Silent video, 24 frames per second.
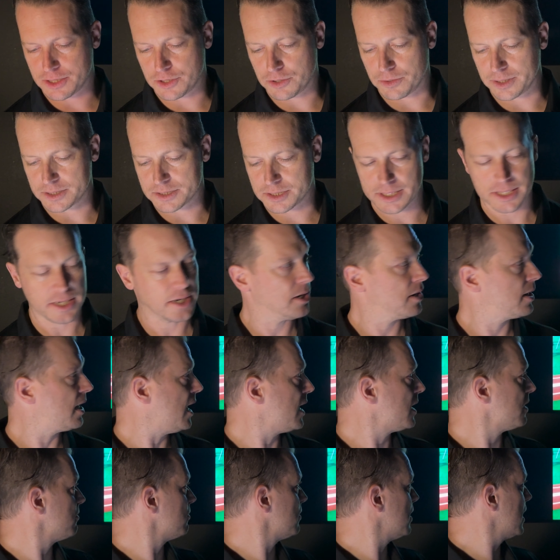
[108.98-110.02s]
Chris here
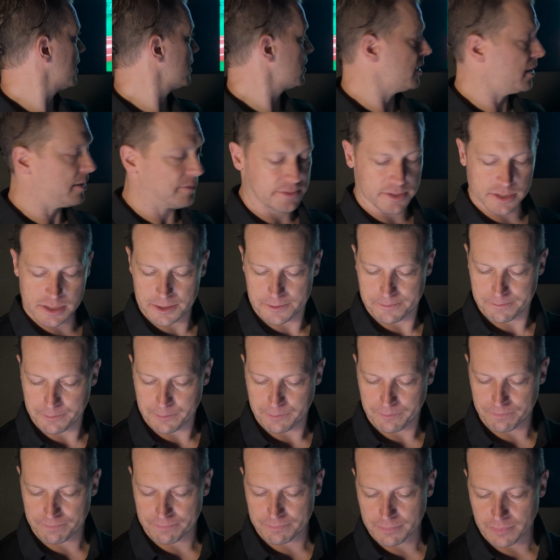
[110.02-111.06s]
out of leg lift.
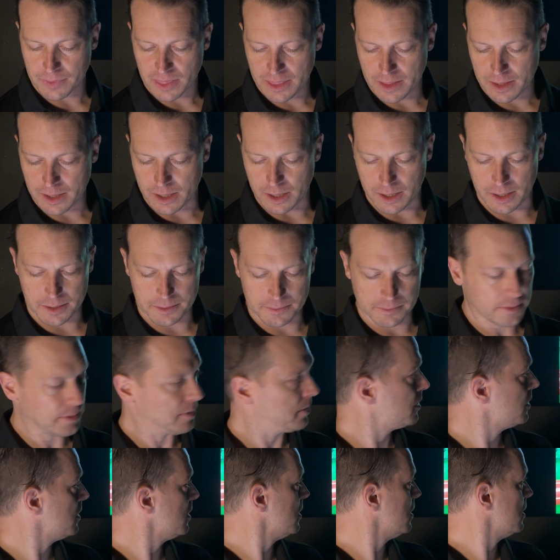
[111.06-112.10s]
Okay.
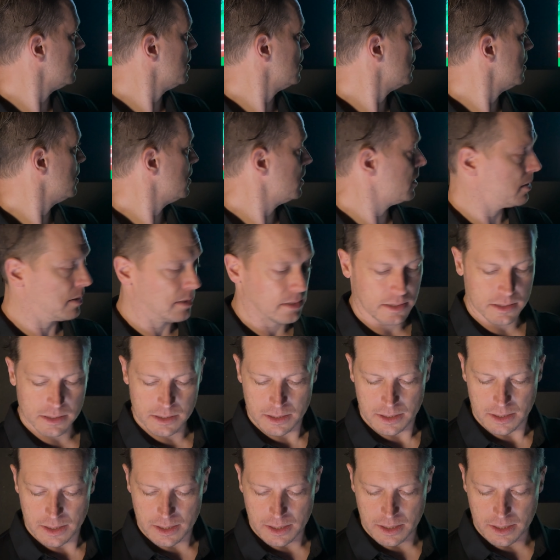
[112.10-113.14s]

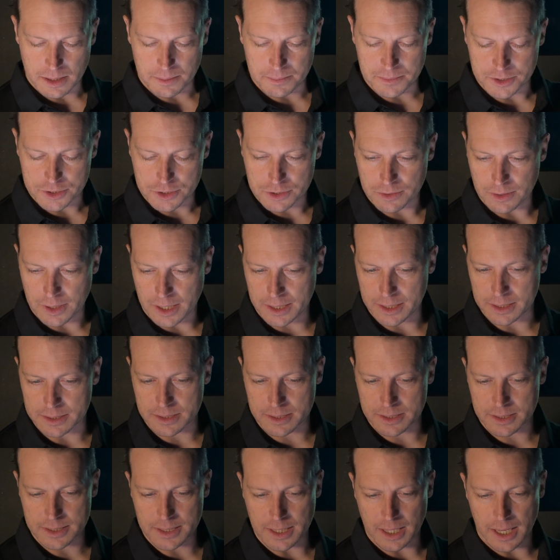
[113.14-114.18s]
I'm going to try to
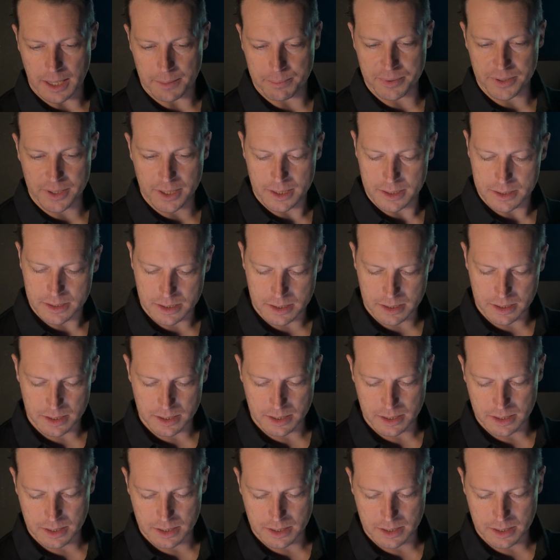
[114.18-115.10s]
stop it.